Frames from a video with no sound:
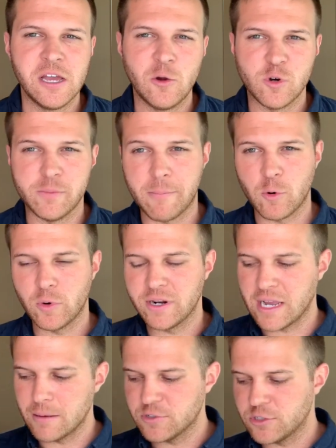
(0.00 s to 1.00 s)
Remember, when it
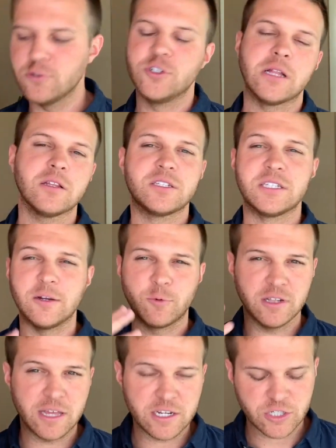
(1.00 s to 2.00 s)
comes to jealousy and
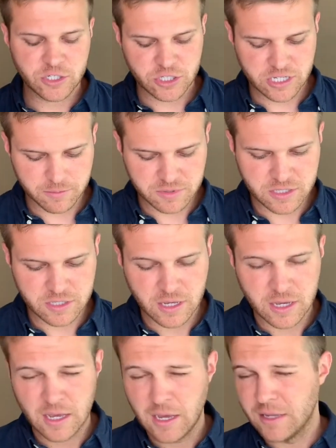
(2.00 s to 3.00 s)
relationships,
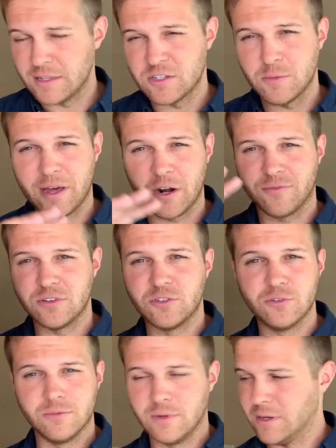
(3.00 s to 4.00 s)
it doesn't matter if it's
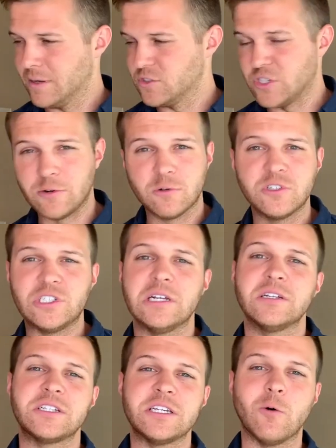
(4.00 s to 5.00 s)
uh, general
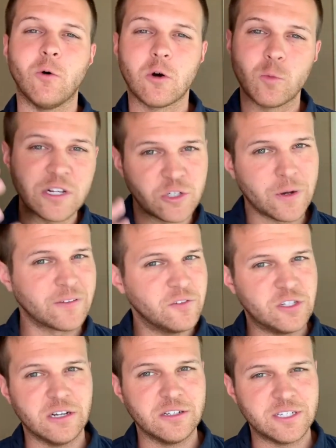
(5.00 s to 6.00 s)
jealousy or retroactive
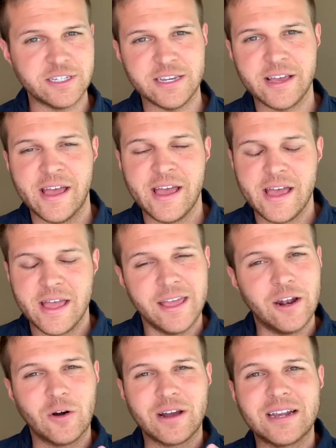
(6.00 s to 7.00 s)
jealousy, it
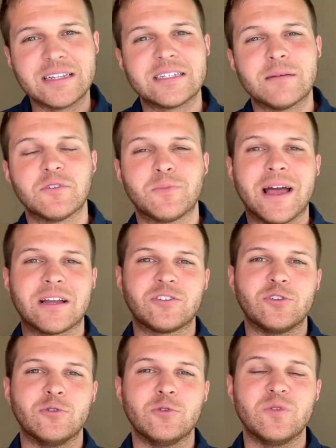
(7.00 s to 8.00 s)
all kind of stems back
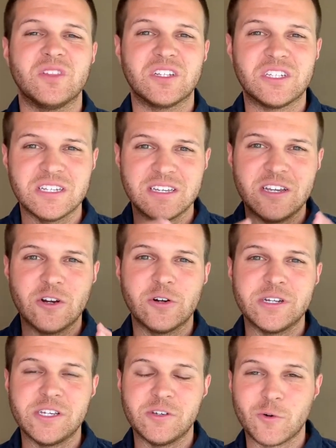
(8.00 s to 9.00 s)
to the
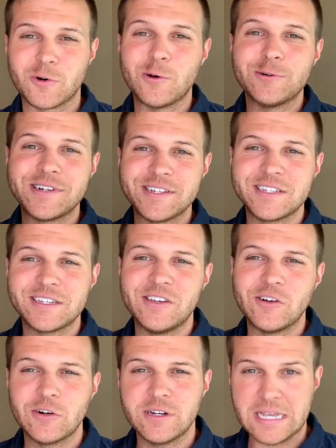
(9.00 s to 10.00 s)
security, your own
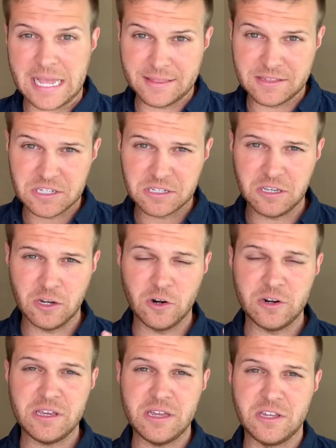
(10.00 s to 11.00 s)
insecurity and the
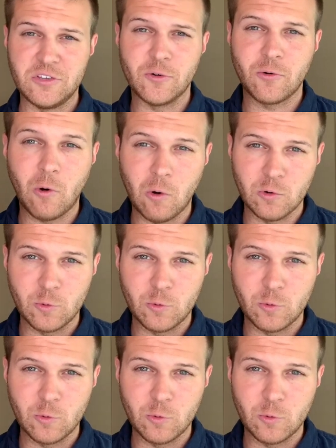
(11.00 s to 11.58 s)
security in your own